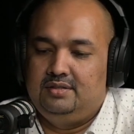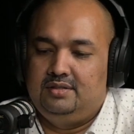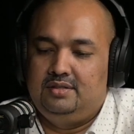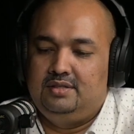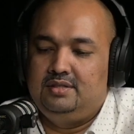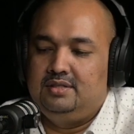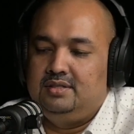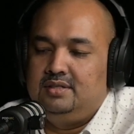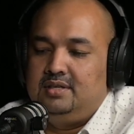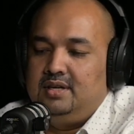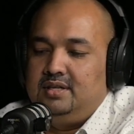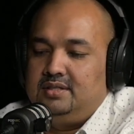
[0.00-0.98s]
So this is a
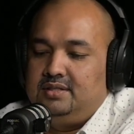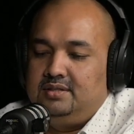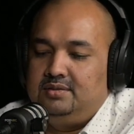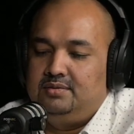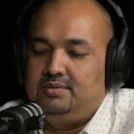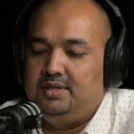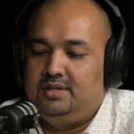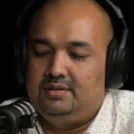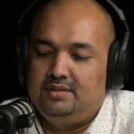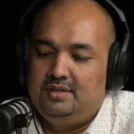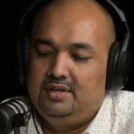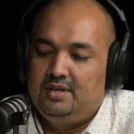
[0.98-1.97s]
crest over here.
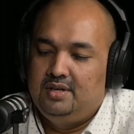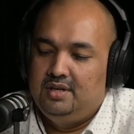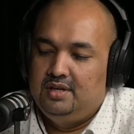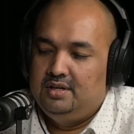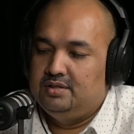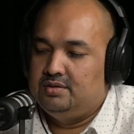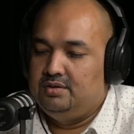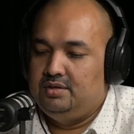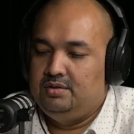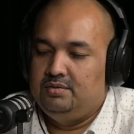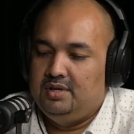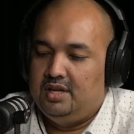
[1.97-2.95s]
So a
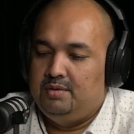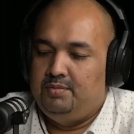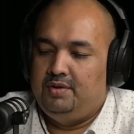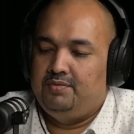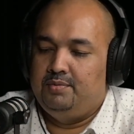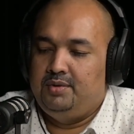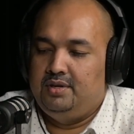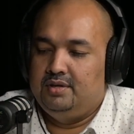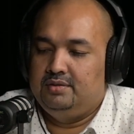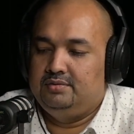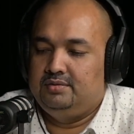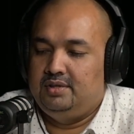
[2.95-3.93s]
dune can be from
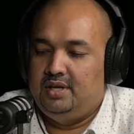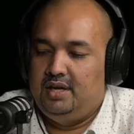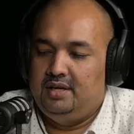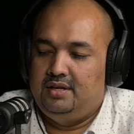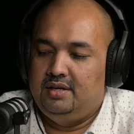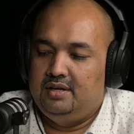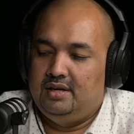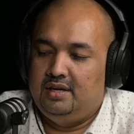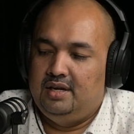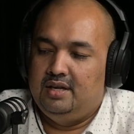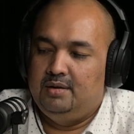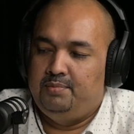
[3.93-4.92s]
here, end here, and
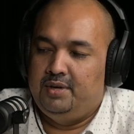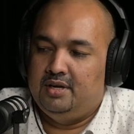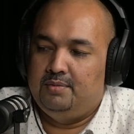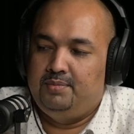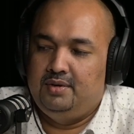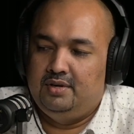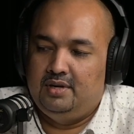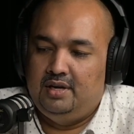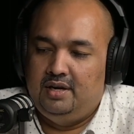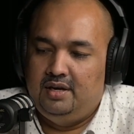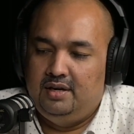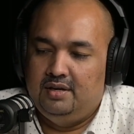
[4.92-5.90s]
I can pick up here and
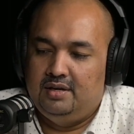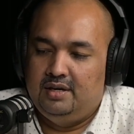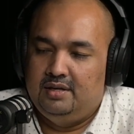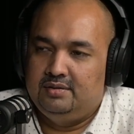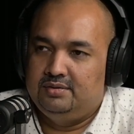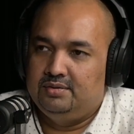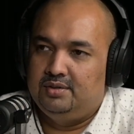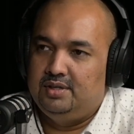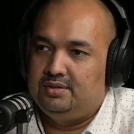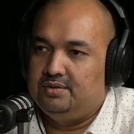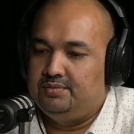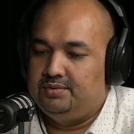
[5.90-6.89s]
end here, and so on
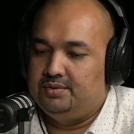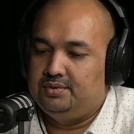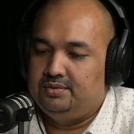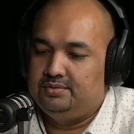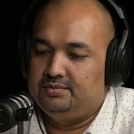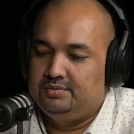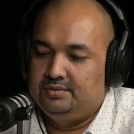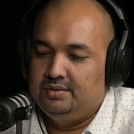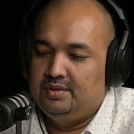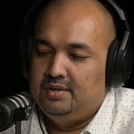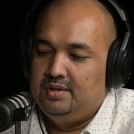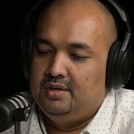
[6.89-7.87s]
and so forth.
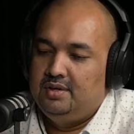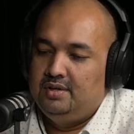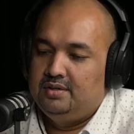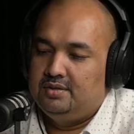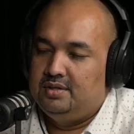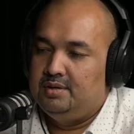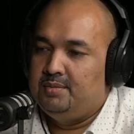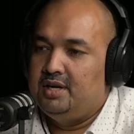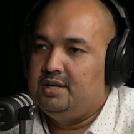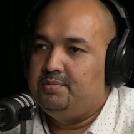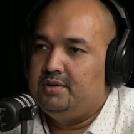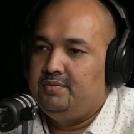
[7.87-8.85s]
So there are
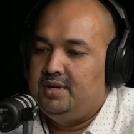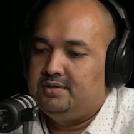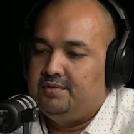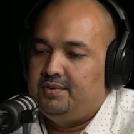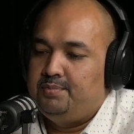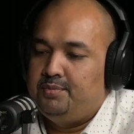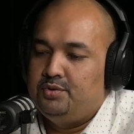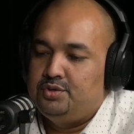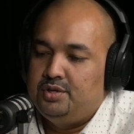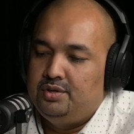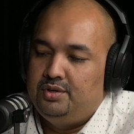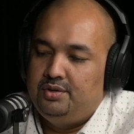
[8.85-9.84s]
multiple ways of
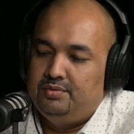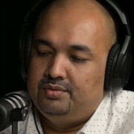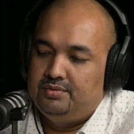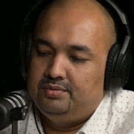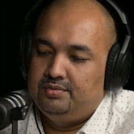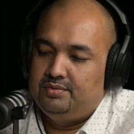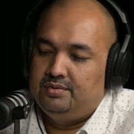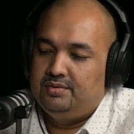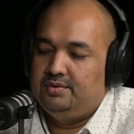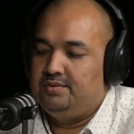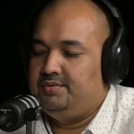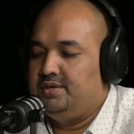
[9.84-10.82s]
approaching a dune.
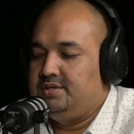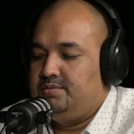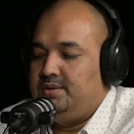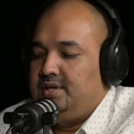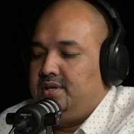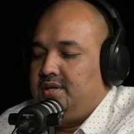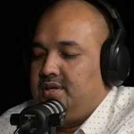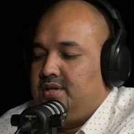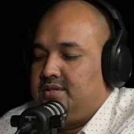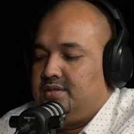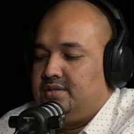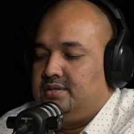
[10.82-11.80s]
The first way
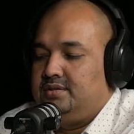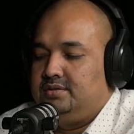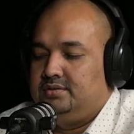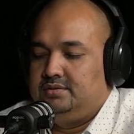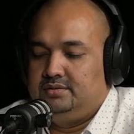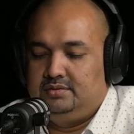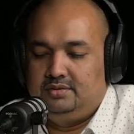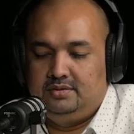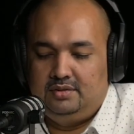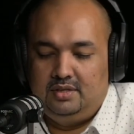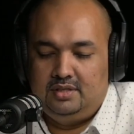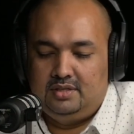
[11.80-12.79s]
is,
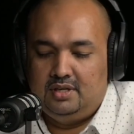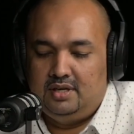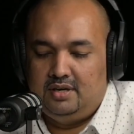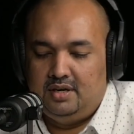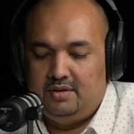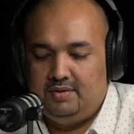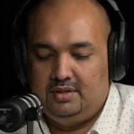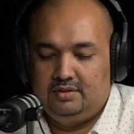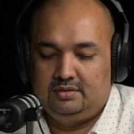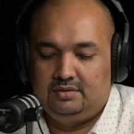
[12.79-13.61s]
so let's start driving.